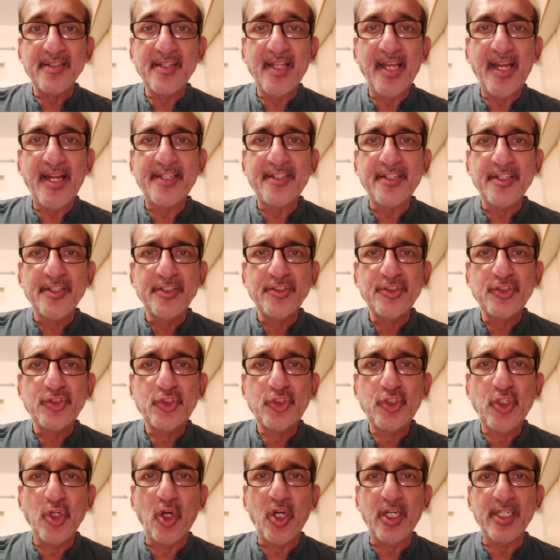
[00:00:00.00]
that
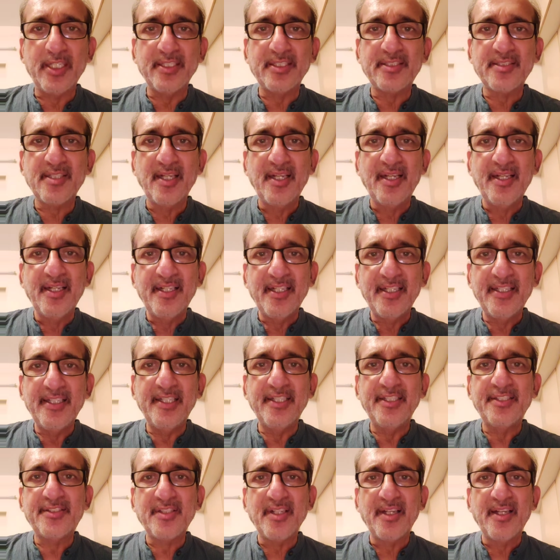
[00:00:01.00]
choice
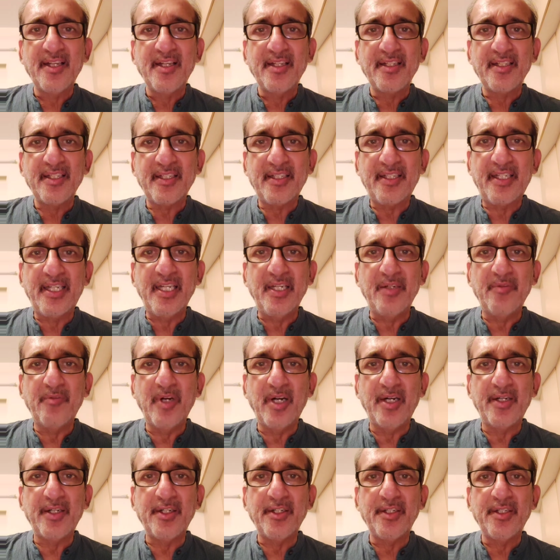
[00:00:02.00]
is
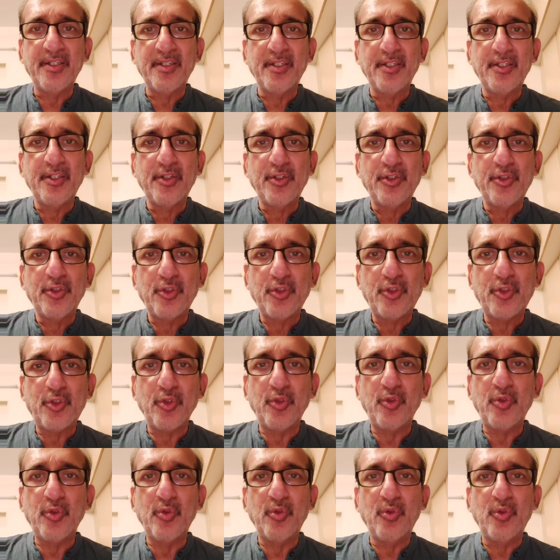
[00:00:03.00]
given
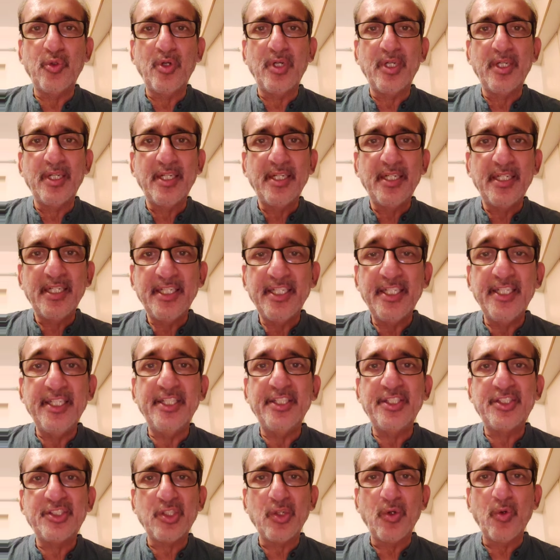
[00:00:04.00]
to
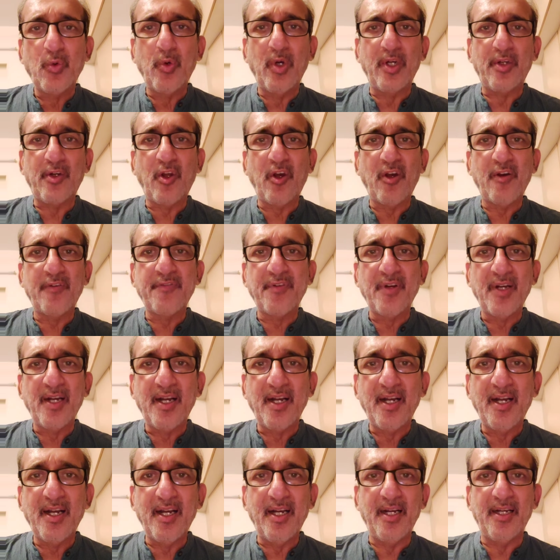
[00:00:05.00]
each one of
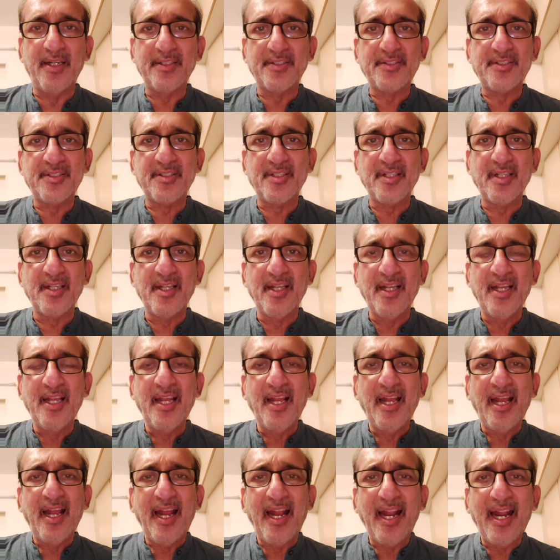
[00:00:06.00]
us.
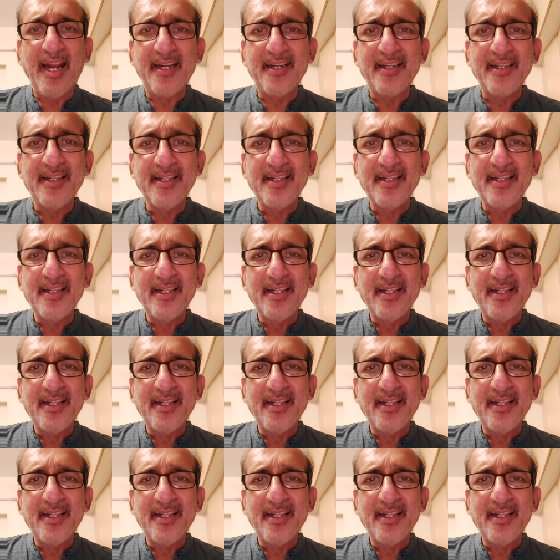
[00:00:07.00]
And